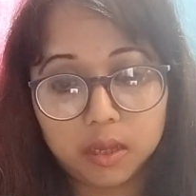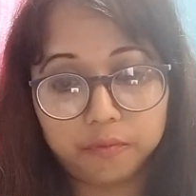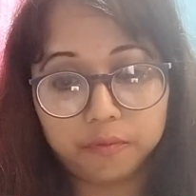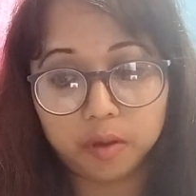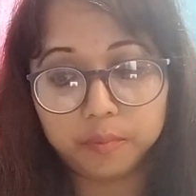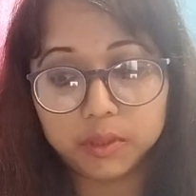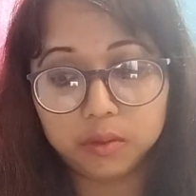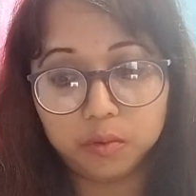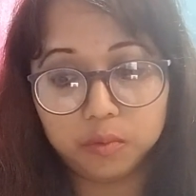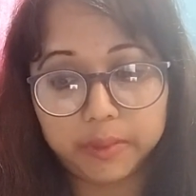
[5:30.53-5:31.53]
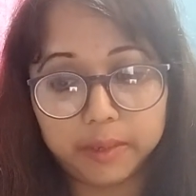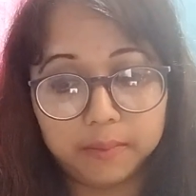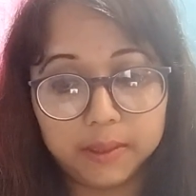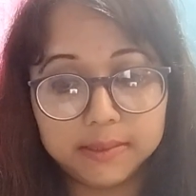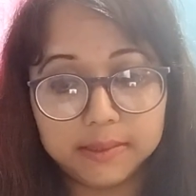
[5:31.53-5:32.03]
from the group
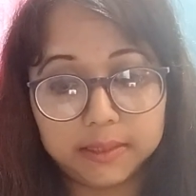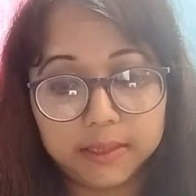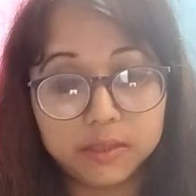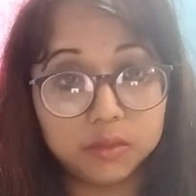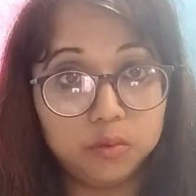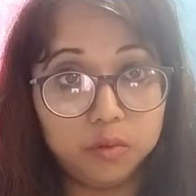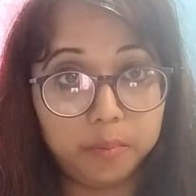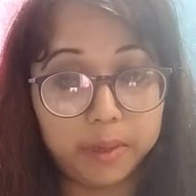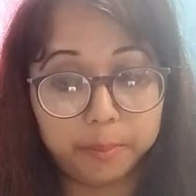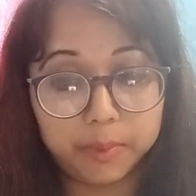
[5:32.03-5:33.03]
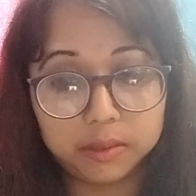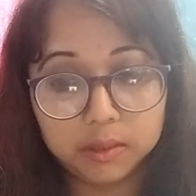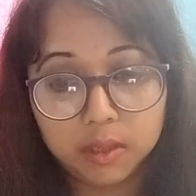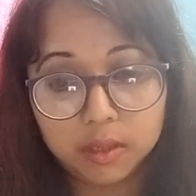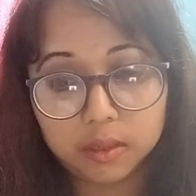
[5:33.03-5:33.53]
average that each group member
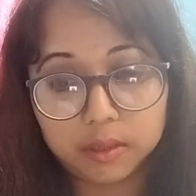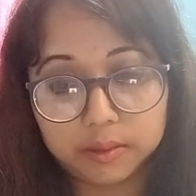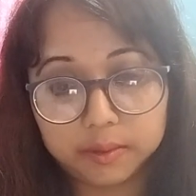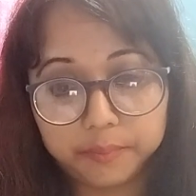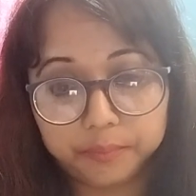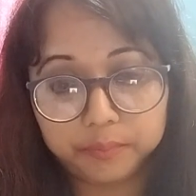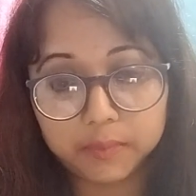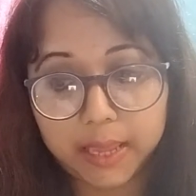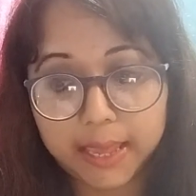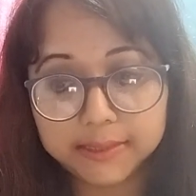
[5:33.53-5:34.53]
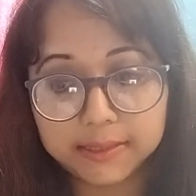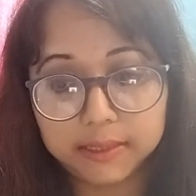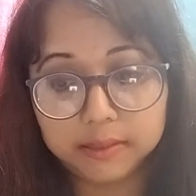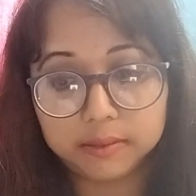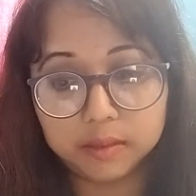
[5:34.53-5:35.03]
has
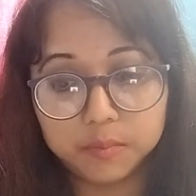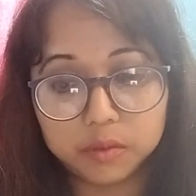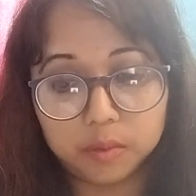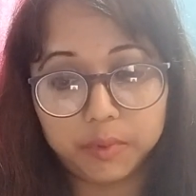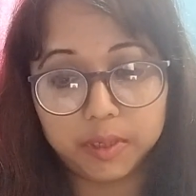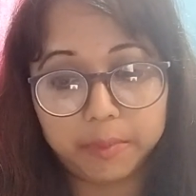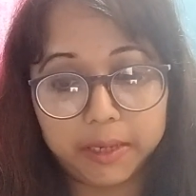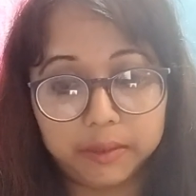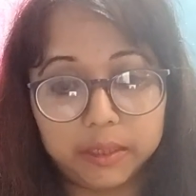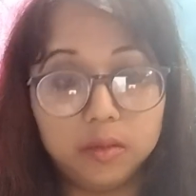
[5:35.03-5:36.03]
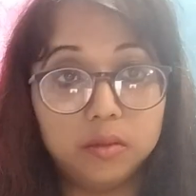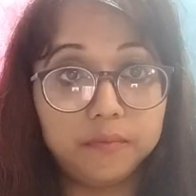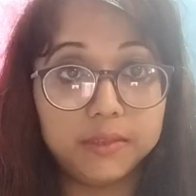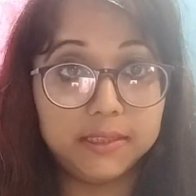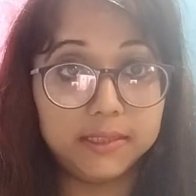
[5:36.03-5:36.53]
in terms of their mental or
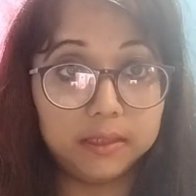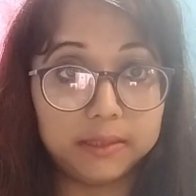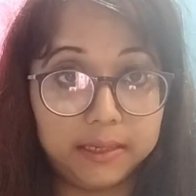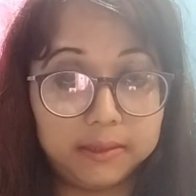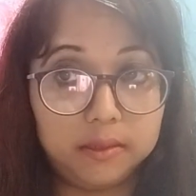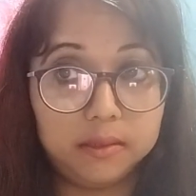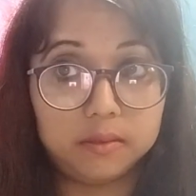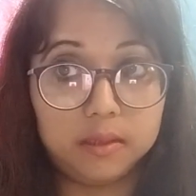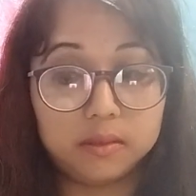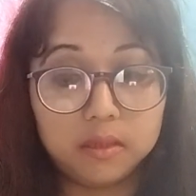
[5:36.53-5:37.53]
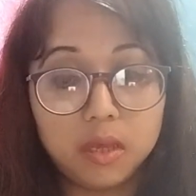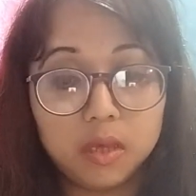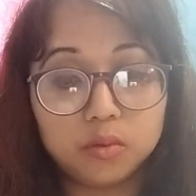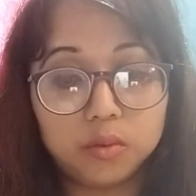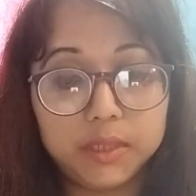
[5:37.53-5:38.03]
physical characteristics.
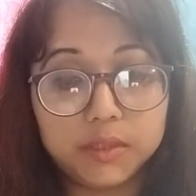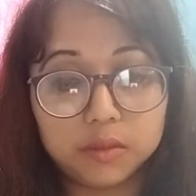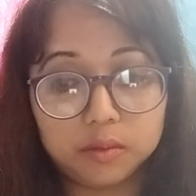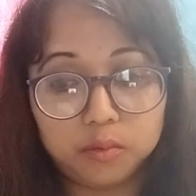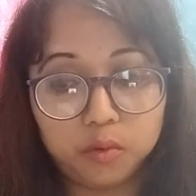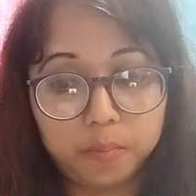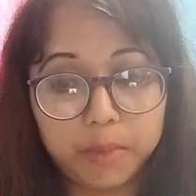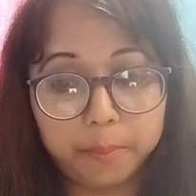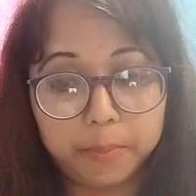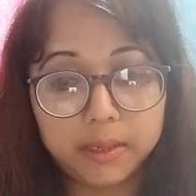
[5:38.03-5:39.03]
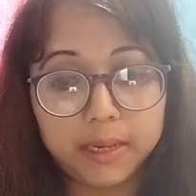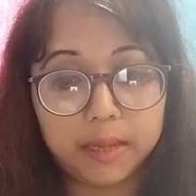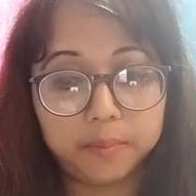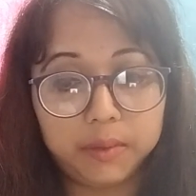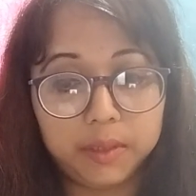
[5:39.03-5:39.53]
So each group member
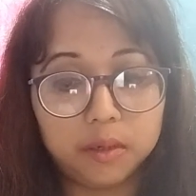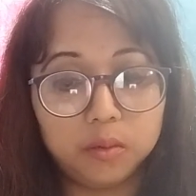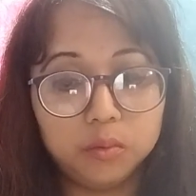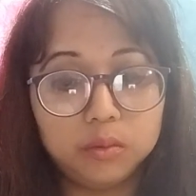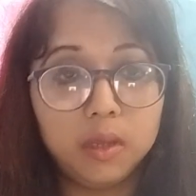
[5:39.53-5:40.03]
have their own